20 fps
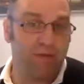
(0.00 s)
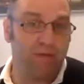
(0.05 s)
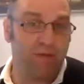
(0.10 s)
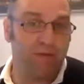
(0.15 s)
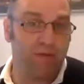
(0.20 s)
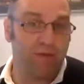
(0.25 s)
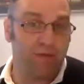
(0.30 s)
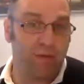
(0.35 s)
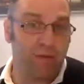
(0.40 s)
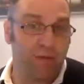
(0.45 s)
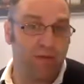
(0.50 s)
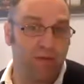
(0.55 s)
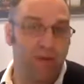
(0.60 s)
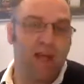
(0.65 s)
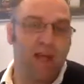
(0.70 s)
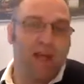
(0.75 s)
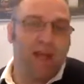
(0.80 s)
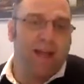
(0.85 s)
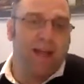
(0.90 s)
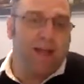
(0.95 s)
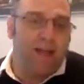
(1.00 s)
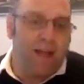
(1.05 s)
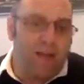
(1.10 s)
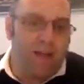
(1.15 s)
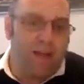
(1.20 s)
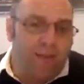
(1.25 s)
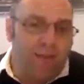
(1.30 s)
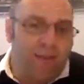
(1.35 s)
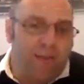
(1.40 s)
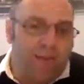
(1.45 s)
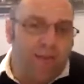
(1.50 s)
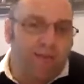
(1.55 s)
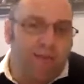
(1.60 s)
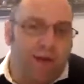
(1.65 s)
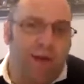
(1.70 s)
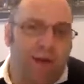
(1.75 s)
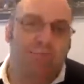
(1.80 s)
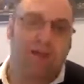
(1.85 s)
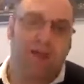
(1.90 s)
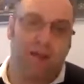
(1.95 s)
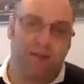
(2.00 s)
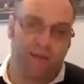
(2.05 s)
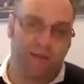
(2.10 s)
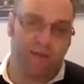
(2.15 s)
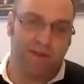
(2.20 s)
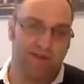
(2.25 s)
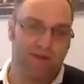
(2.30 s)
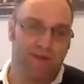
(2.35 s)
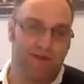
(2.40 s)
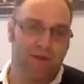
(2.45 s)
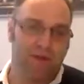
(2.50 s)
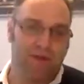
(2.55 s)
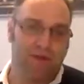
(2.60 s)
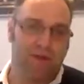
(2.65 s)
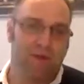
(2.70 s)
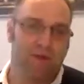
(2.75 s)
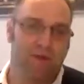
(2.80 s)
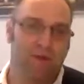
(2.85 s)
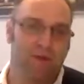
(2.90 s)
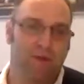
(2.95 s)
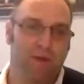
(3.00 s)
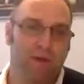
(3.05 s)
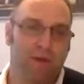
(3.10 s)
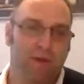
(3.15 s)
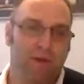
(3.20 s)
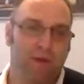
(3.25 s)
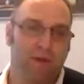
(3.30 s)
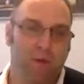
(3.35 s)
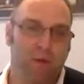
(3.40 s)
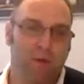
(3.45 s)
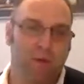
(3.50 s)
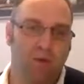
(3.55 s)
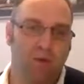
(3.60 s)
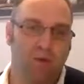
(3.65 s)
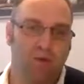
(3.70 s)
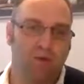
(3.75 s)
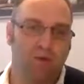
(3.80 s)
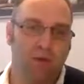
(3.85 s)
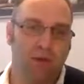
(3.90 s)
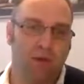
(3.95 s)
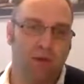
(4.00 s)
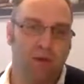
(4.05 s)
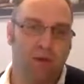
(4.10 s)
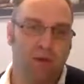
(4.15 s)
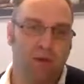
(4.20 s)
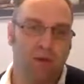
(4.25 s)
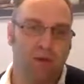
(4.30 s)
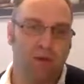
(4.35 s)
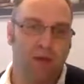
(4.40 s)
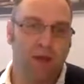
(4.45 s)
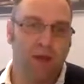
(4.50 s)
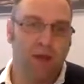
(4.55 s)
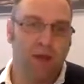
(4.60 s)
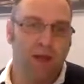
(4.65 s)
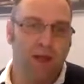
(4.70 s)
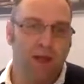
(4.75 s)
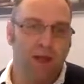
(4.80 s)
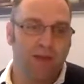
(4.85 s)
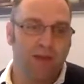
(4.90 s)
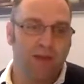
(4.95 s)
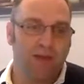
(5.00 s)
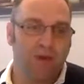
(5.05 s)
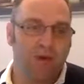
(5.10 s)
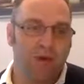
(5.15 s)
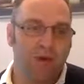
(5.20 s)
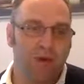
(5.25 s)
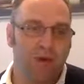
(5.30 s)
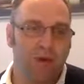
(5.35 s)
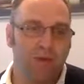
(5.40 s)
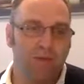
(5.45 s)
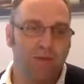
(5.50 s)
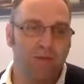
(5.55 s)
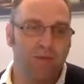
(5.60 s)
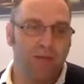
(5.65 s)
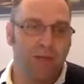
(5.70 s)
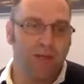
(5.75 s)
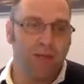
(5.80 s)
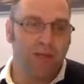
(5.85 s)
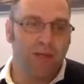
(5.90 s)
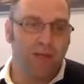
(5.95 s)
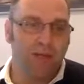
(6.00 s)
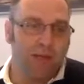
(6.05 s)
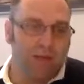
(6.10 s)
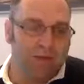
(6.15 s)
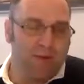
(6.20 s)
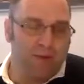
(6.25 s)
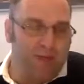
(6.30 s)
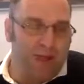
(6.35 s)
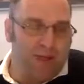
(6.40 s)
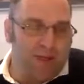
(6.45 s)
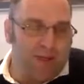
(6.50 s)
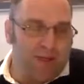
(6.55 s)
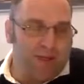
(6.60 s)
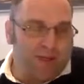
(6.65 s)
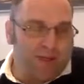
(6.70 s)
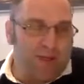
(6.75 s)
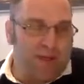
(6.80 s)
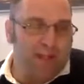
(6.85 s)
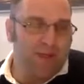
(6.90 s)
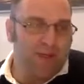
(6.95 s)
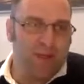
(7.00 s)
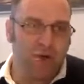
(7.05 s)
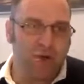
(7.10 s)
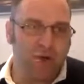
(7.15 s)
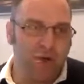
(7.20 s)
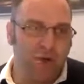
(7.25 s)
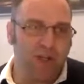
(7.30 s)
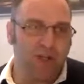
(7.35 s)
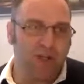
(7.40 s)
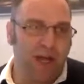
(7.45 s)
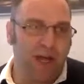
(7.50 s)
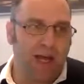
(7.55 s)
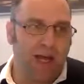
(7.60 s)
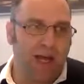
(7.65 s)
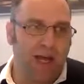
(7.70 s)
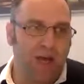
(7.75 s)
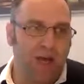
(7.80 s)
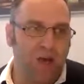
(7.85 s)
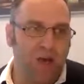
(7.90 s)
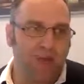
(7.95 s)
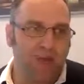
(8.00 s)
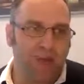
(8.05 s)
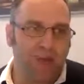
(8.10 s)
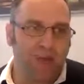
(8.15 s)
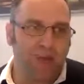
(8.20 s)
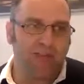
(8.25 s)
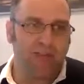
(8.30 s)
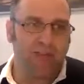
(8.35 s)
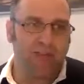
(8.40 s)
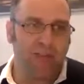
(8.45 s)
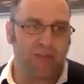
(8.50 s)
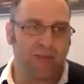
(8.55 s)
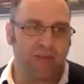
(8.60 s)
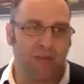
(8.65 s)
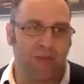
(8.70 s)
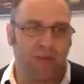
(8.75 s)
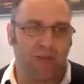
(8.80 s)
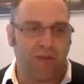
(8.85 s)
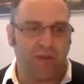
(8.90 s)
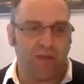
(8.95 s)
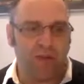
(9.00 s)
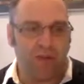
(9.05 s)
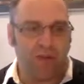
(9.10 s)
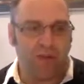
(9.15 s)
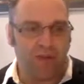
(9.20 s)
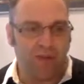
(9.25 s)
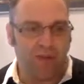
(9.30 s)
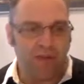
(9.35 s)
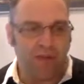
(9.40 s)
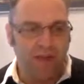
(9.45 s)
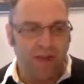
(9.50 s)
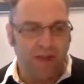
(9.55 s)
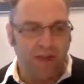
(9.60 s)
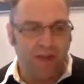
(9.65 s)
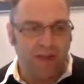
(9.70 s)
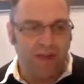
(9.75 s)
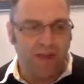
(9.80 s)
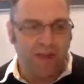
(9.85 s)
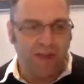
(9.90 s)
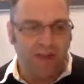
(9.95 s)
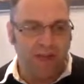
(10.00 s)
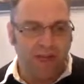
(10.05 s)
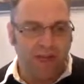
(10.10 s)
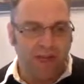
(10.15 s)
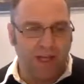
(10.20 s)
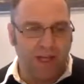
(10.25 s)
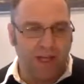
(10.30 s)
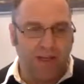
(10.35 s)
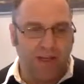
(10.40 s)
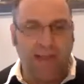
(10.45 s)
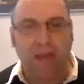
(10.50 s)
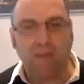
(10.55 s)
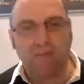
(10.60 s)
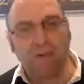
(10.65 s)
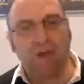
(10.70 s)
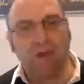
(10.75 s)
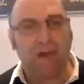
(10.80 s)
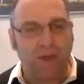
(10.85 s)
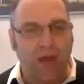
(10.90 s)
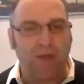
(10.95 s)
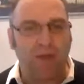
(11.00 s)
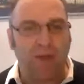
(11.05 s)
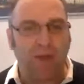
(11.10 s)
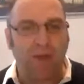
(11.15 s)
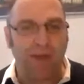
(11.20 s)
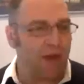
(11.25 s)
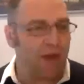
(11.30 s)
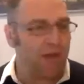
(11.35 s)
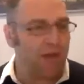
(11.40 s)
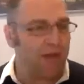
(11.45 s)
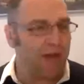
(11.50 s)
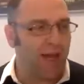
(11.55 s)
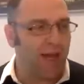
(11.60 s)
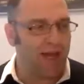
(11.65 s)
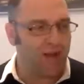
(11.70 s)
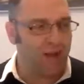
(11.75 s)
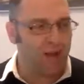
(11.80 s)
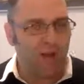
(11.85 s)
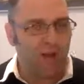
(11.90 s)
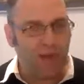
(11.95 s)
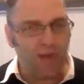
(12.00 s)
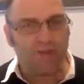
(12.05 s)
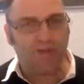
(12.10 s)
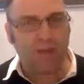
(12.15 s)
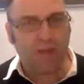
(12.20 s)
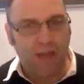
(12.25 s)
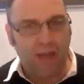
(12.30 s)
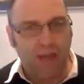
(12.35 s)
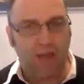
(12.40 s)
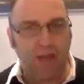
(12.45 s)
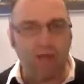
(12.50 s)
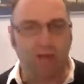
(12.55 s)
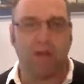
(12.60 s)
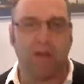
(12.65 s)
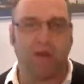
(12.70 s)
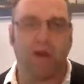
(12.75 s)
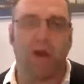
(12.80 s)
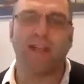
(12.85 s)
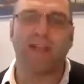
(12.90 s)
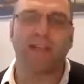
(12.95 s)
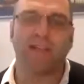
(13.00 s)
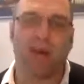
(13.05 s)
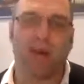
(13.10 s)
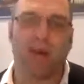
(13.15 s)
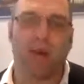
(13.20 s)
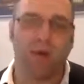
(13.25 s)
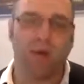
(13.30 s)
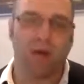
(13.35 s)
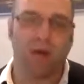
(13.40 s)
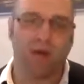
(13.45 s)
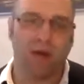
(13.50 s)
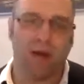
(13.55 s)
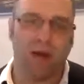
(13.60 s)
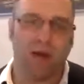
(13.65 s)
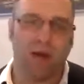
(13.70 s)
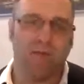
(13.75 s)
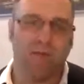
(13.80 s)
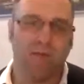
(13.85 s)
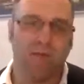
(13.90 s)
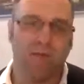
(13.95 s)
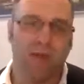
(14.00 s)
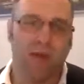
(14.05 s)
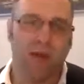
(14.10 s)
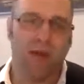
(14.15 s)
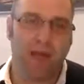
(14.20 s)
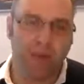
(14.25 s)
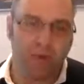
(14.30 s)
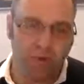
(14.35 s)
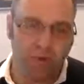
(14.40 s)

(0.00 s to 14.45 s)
COVID. That's my hypothesis on maybe what we're seeing there. Okay. And so I would just to answer your question, I don't think it's so much that there's, it's just they have, I think I answered it. They happen to be in the right spot at the right time and